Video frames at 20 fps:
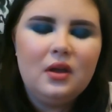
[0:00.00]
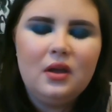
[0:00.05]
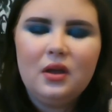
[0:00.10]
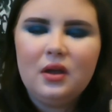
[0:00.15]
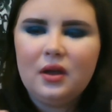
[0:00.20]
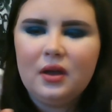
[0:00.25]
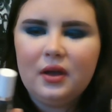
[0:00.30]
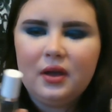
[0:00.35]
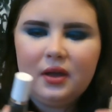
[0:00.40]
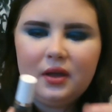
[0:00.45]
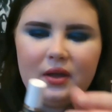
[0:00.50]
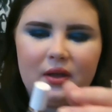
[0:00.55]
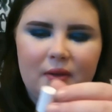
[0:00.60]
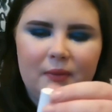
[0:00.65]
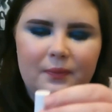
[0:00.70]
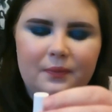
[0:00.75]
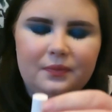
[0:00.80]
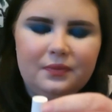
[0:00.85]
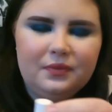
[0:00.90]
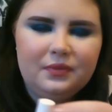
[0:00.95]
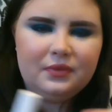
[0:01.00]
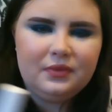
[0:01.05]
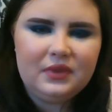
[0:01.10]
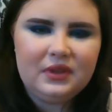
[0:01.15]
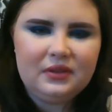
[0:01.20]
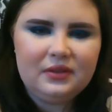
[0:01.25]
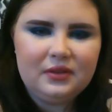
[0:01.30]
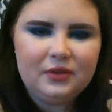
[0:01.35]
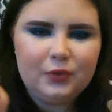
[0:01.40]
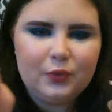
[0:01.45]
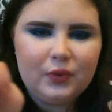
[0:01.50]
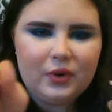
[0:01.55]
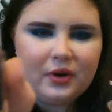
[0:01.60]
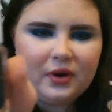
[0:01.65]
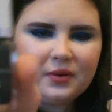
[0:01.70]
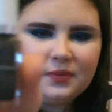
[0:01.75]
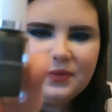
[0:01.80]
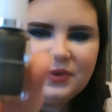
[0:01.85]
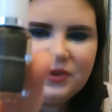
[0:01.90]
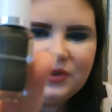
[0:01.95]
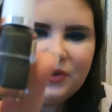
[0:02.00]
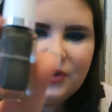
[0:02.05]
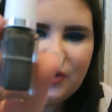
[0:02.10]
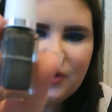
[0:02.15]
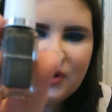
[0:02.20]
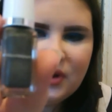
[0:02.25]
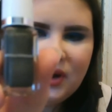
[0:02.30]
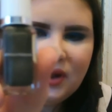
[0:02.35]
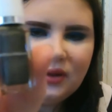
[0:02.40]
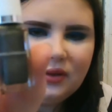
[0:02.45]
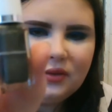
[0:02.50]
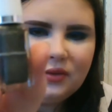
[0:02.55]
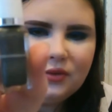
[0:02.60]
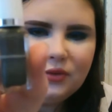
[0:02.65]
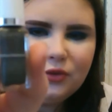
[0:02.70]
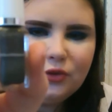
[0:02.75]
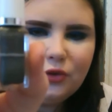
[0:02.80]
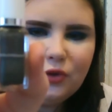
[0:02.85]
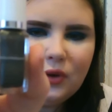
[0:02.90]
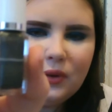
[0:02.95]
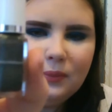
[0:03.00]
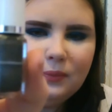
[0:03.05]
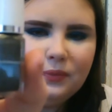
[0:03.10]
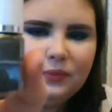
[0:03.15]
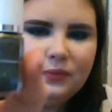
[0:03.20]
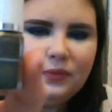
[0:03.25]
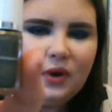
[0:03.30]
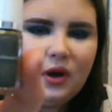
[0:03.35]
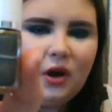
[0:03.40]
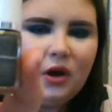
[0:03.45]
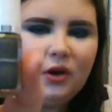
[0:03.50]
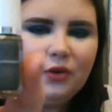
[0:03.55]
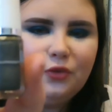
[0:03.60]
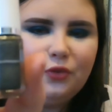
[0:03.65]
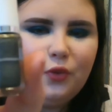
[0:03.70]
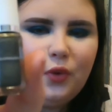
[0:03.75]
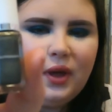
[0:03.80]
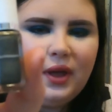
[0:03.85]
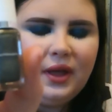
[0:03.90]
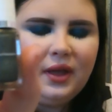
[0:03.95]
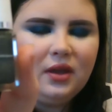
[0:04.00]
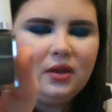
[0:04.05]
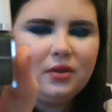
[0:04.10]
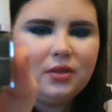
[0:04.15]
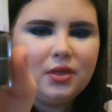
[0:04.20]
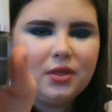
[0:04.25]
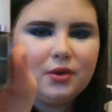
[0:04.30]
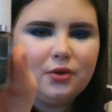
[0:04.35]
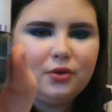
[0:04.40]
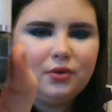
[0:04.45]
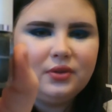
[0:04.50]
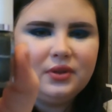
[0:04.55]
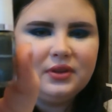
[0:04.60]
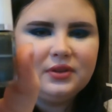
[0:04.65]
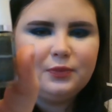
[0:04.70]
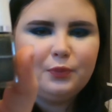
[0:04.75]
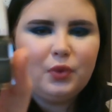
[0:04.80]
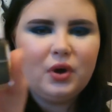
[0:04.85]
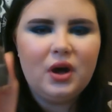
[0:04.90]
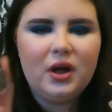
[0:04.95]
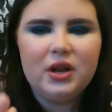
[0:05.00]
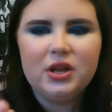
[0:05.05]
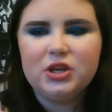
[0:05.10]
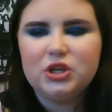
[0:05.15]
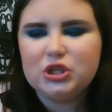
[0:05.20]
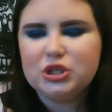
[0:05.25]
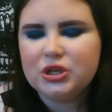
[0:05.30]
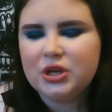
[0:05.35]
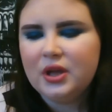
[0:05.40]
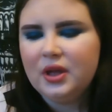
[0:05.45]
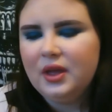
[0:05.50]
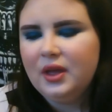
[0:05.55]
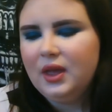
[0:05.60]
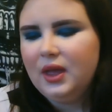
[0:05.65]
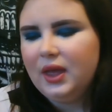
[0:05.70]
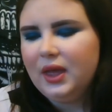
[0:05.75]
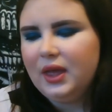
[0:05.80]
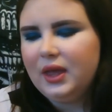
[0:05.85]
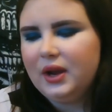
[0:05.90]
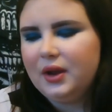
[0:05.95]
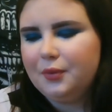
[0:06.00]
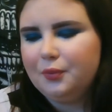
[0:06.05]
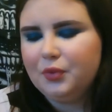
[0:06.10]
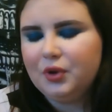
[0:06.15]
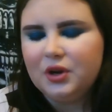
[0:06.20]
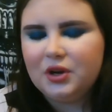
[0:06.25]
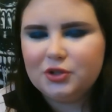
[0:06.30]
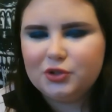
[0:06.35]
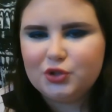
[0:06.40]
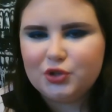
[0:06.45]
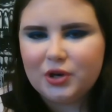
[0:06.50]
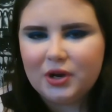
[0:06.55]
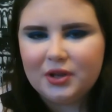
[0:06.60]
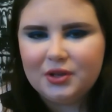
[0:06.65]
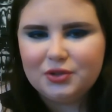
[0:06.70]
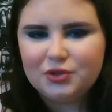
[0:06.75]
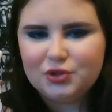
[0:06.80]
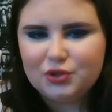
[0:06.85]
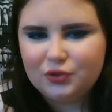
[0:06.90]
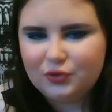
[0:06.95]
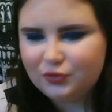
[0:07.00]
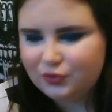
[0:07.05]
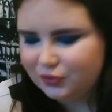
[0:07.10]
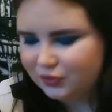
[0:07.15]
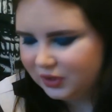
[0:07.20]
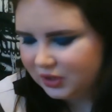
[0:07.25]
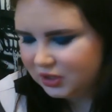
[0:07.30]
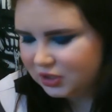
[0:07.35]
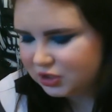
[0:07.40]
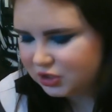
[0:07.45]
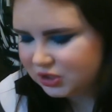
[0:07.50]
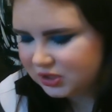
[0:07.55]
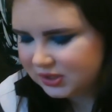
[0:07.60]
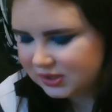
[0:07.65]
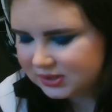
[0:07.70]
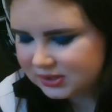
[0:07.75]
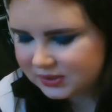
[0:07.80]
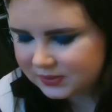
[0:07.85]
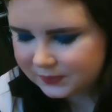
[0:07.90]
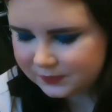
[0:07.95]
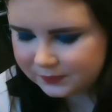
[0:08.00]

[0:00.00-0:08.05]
This is where I'm starting. So I'm halfway through this polish and I'm gonna try to finish it.